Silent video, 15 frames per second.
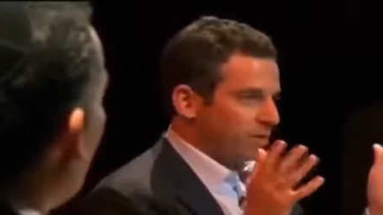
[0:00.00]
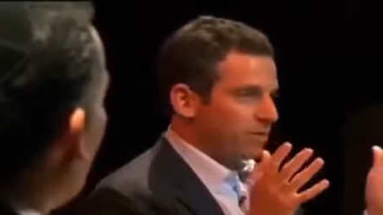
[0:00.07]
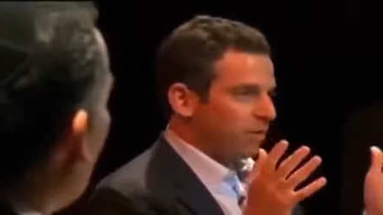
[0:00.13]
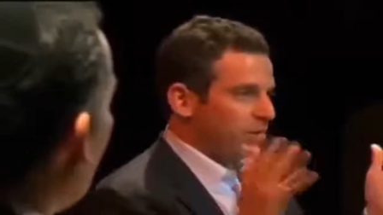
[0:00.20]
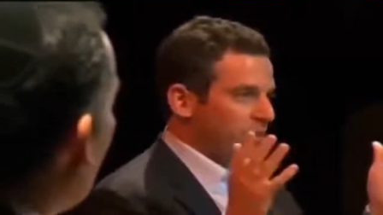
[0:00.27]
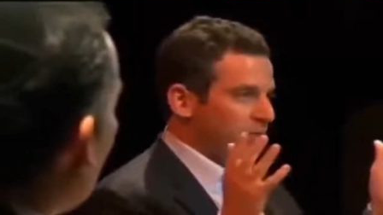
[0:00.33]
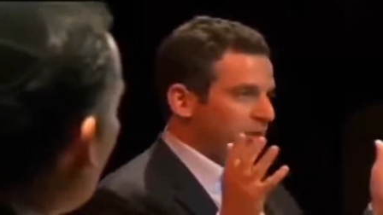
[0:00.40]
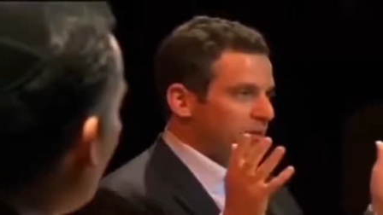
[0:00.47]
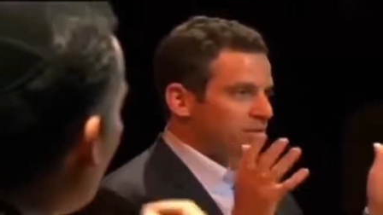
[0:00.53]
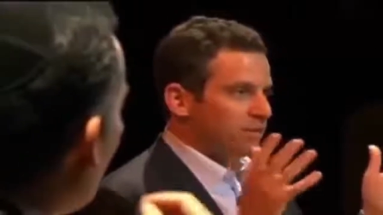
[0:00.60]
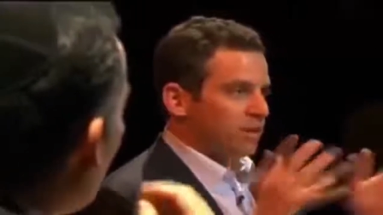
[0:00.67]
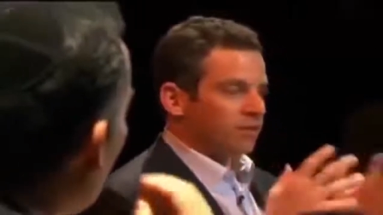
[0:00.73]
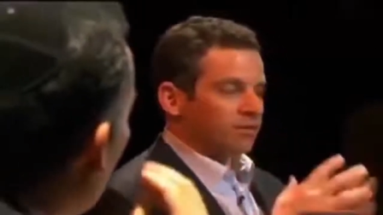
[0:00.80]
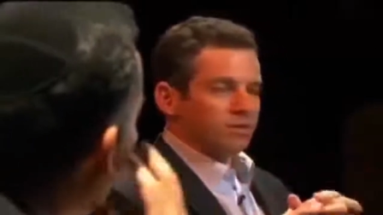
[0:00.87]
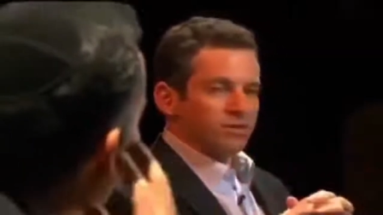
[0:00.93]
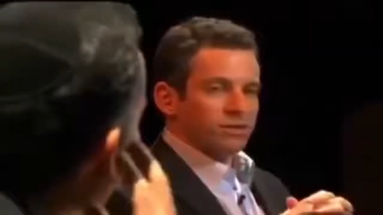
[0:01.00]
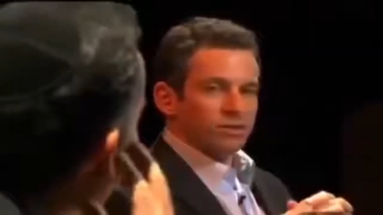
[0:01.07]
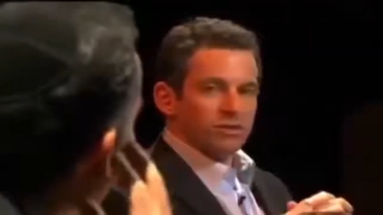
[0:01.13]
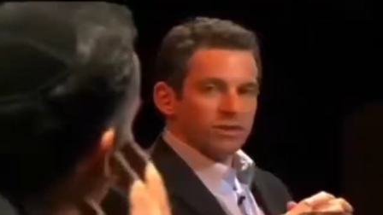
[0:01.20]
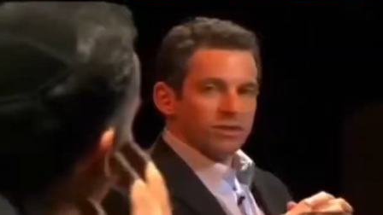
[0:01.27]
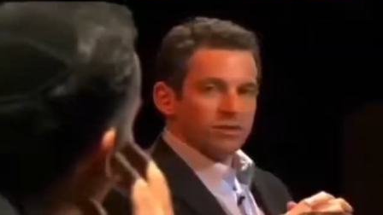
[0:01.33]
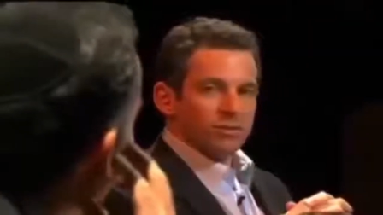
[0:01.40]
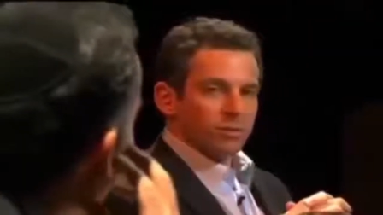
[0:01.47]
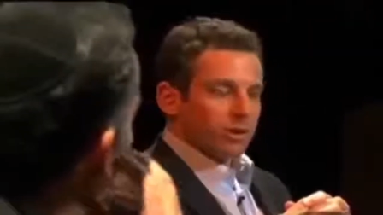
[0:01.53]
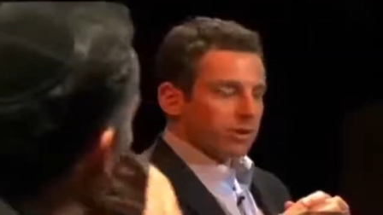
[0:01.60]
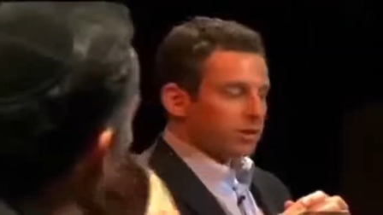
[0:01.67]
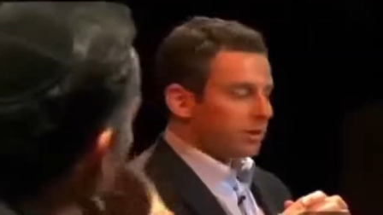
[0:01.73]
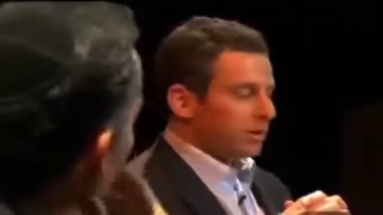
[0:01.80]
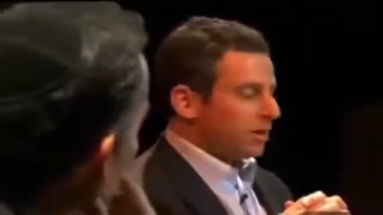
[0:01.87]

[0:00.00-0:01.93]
I'm not saying this evidence exists, but